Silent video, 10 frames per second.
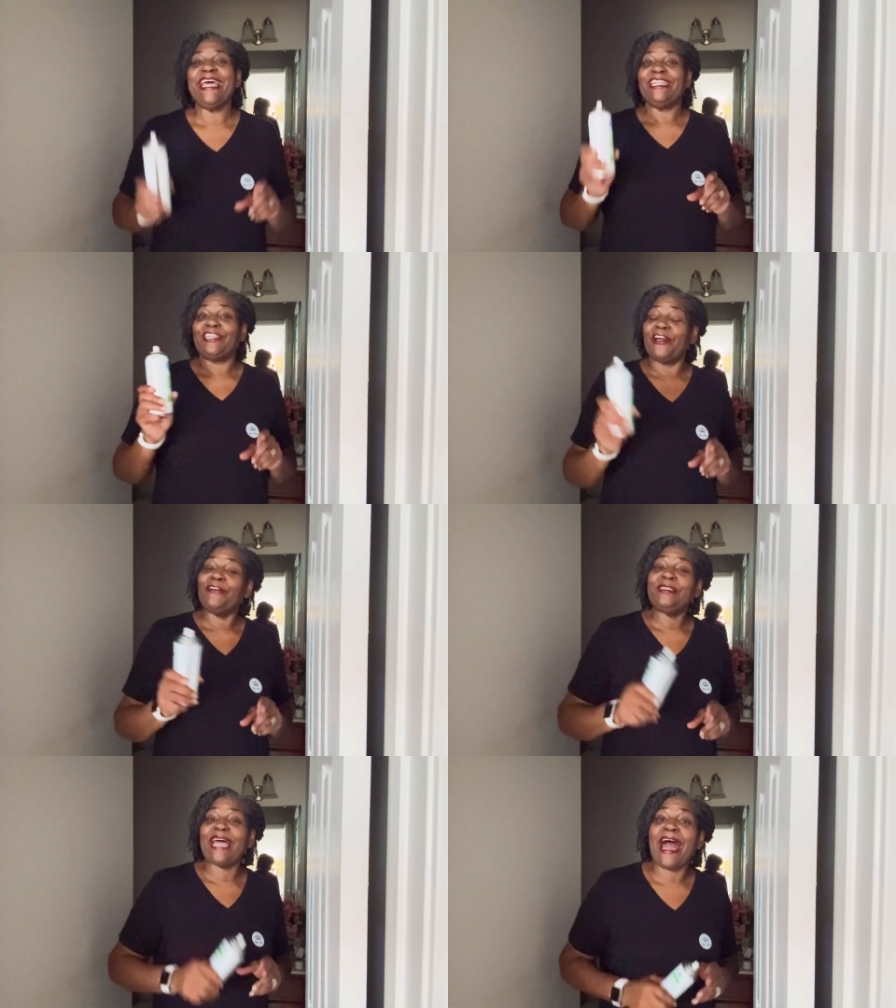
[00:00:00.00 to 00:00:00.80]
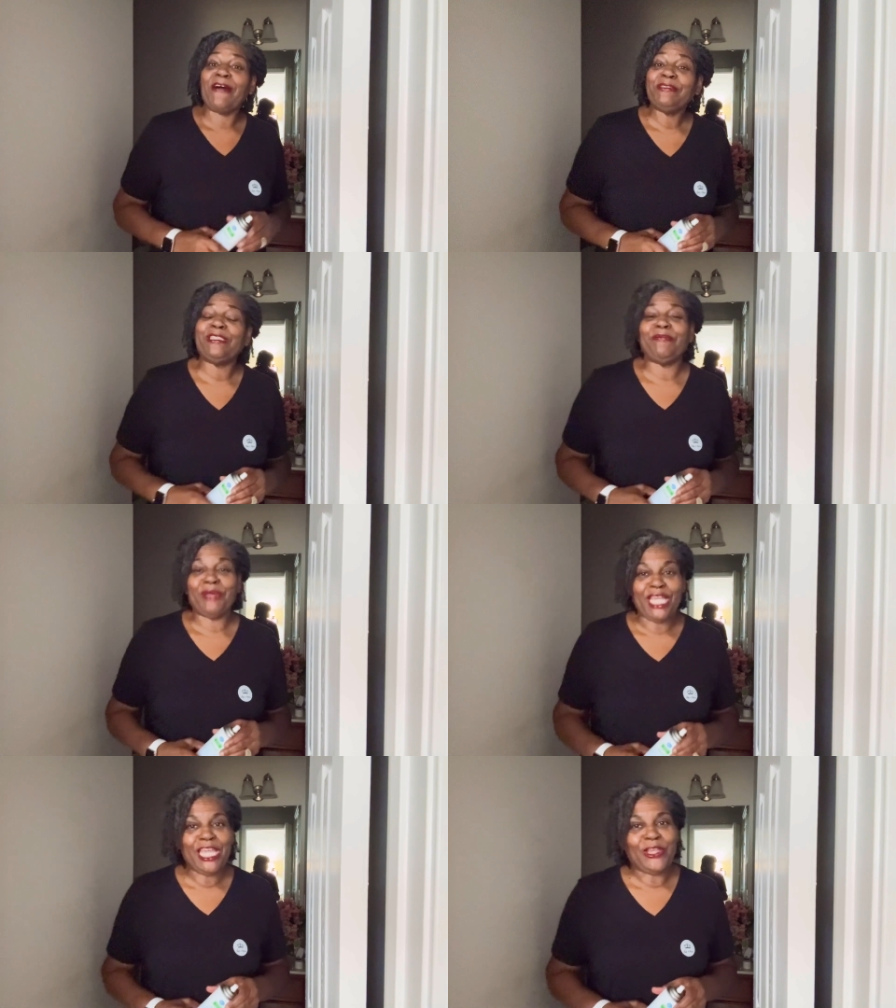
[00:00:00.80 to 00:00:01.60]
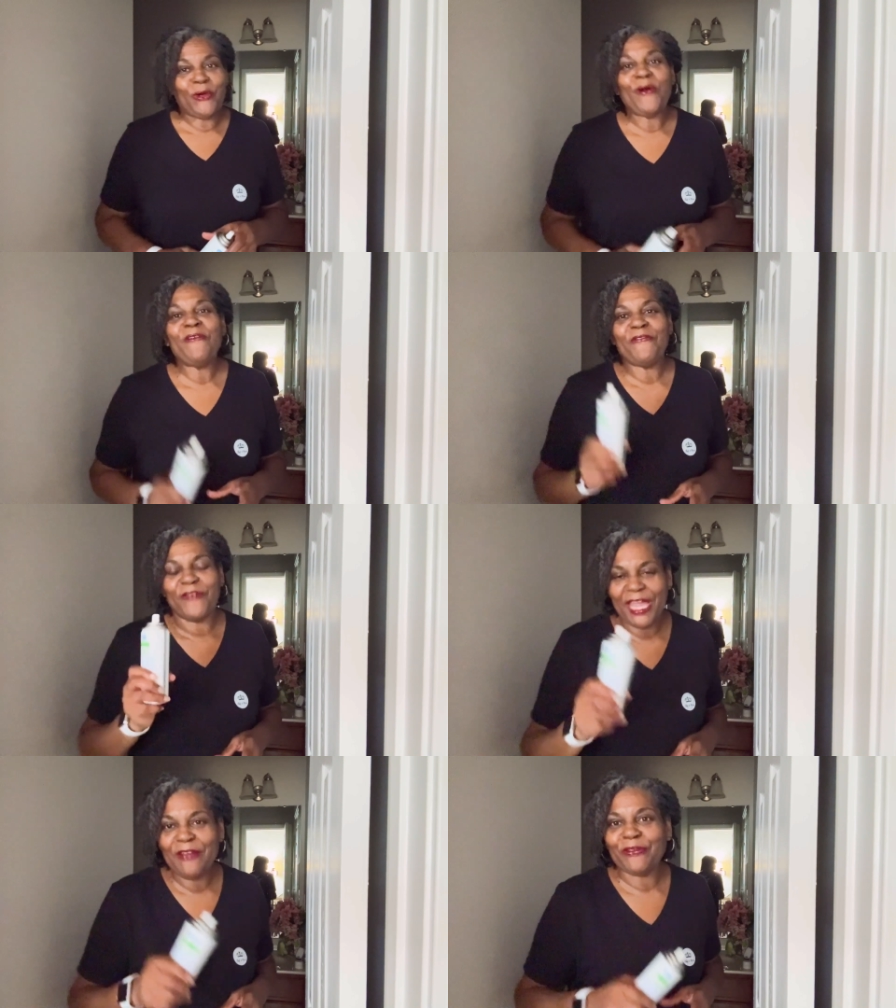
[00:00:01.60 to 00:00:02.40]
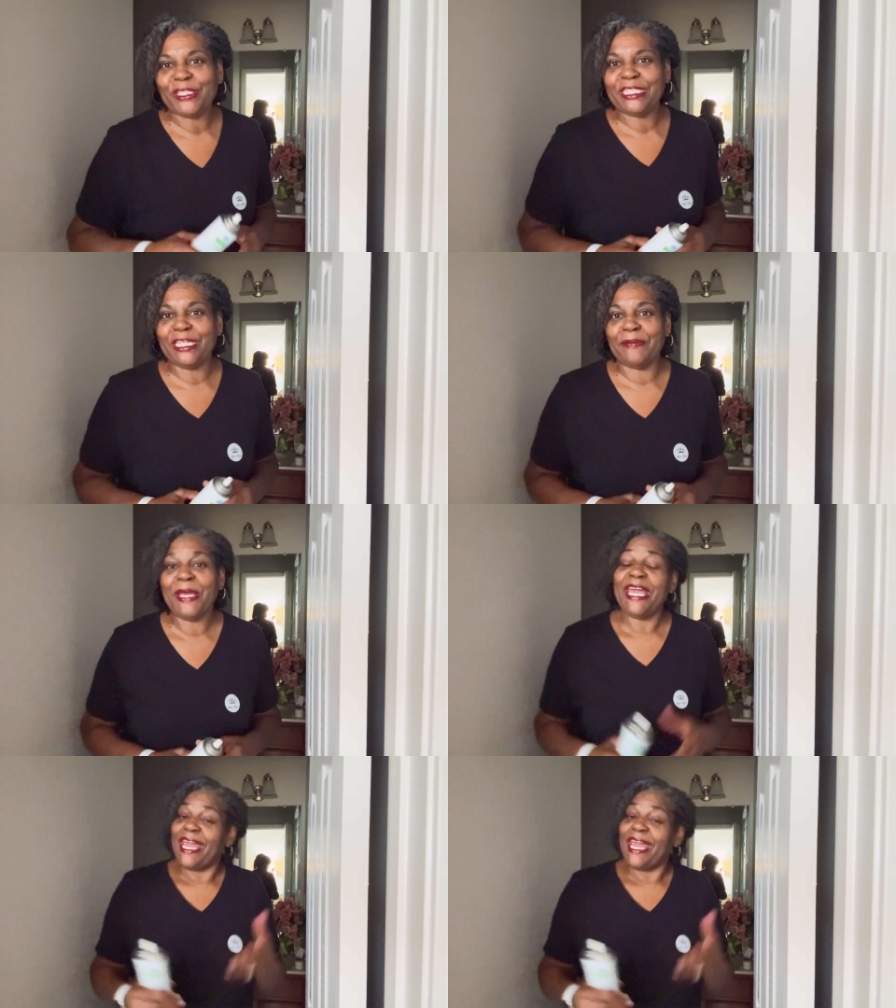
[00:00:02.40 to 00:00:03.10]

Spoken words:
turns out to be your favorite tip.